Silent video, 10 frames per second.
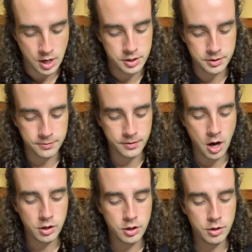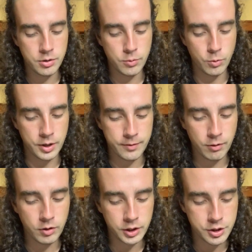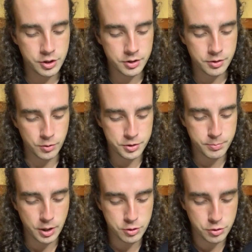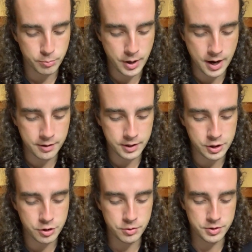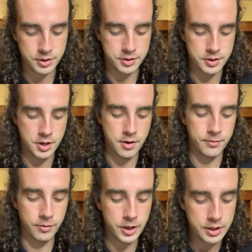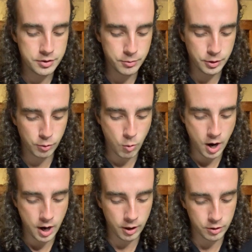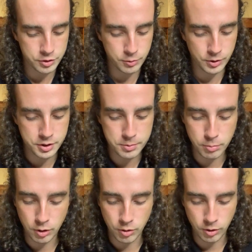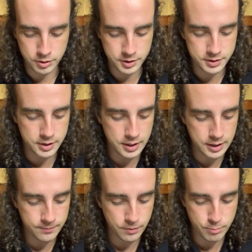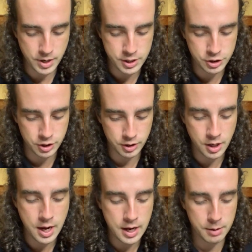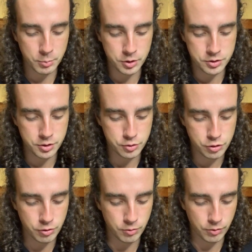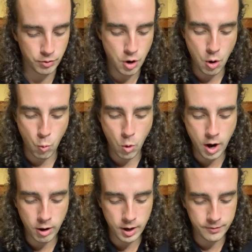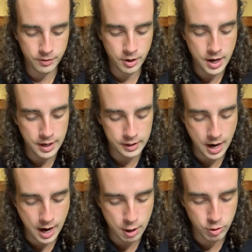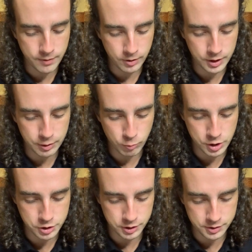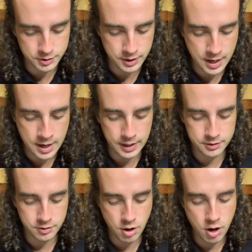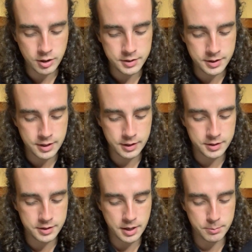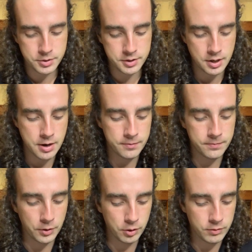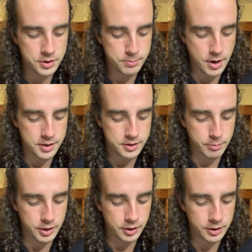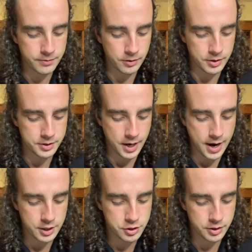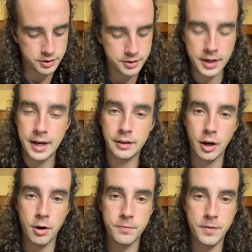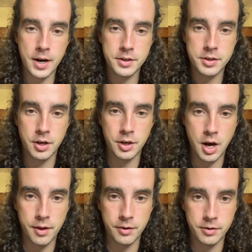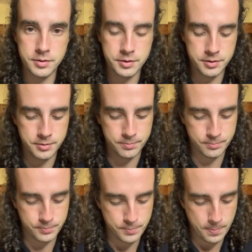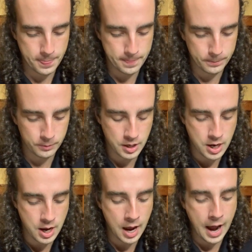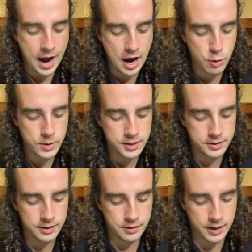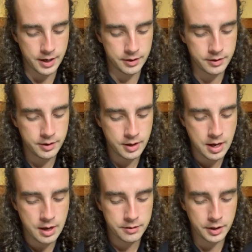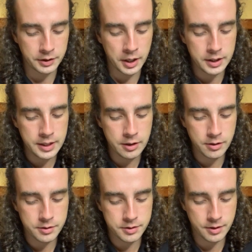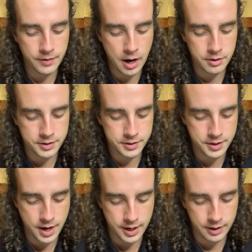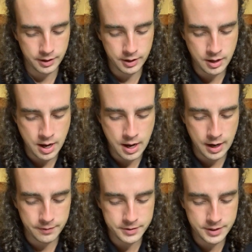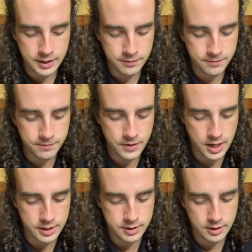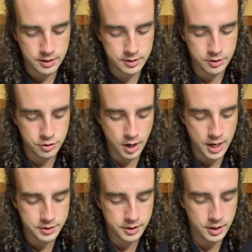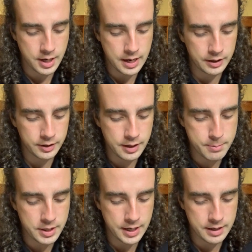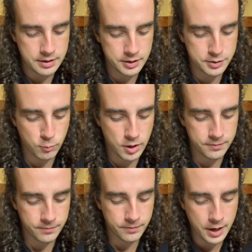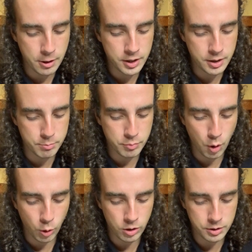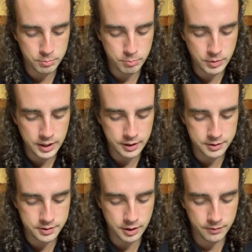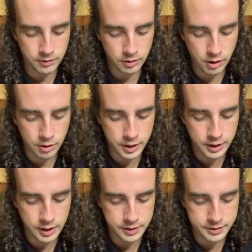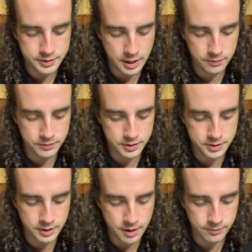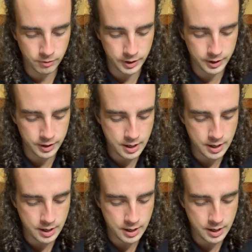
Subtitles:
to follow whatever religious or spiritual path he chooses, free to inquire, to explore, to seek information and pursue truth wherever and however he wishes, as long as he accepts full responsibility for his actions and their effects on others. How is it then that the leaders of our society have seen fit to try to eliminate this one very important means of learning and self-discovery,